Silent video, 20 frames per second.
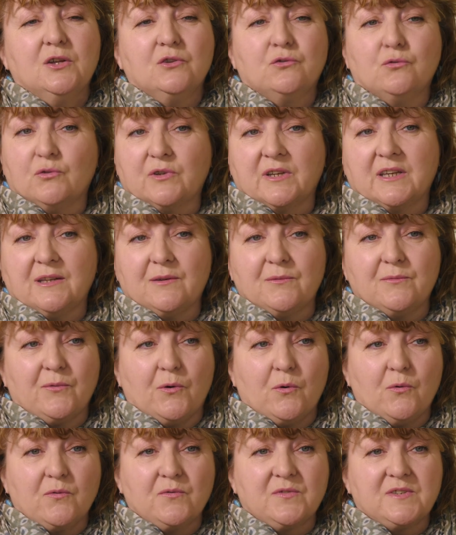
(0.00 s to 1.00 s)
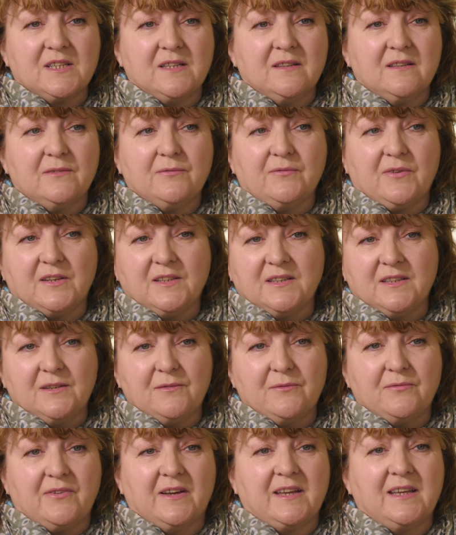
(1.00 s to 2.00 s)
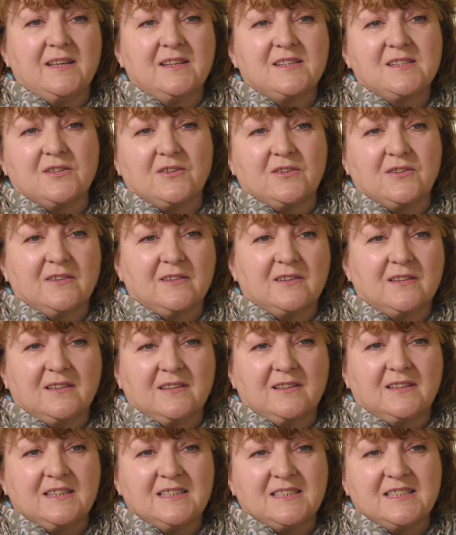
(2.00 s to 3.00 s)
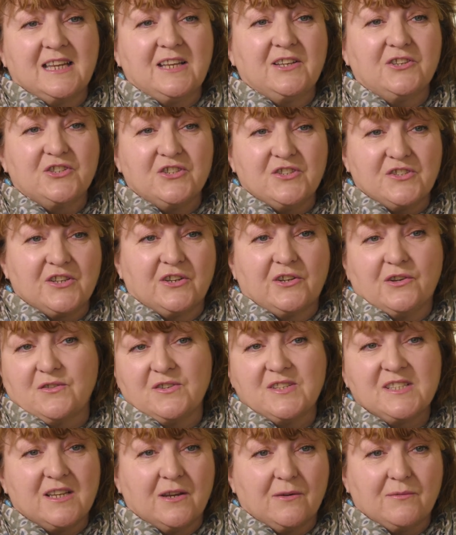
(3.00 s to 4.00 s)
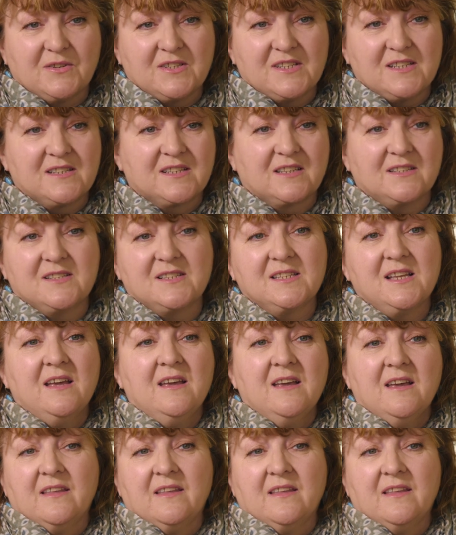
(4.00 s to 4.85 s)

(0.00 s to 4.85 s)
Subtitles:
Don't get involved in the funding fights or the contentions around services, because